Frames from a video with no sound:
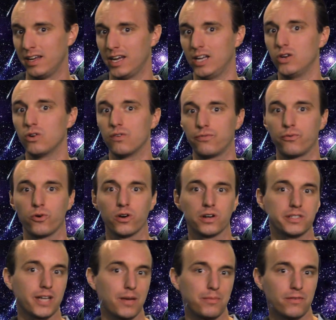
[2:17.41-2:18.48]
into a
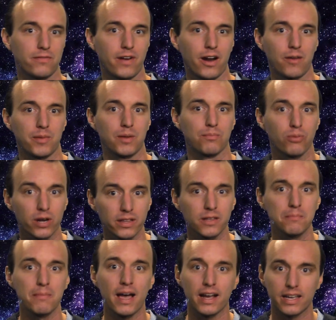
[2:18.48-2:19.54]
foyer type environment. Bring
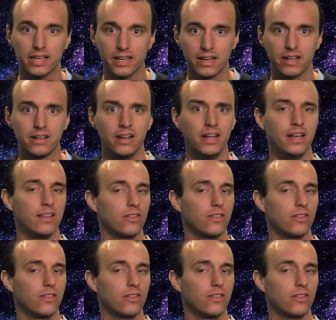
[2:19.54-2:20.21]
them back in.